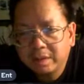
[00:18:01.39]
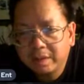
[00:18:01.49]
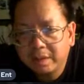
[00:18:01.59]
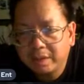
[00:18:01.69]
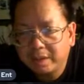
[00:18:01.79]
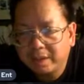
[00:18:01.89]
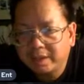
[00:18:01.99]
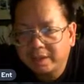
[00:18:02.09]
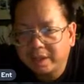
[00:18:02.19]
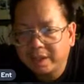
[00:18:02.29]
It allows
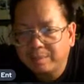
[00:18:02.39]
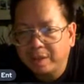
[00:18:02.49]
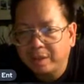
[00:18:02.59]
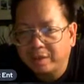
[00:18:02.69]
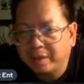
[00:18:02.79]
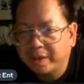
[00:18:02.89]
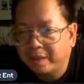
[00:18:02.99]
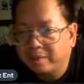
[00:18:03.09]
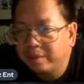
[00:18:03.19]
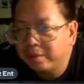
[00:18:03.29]
you to get a better look at them.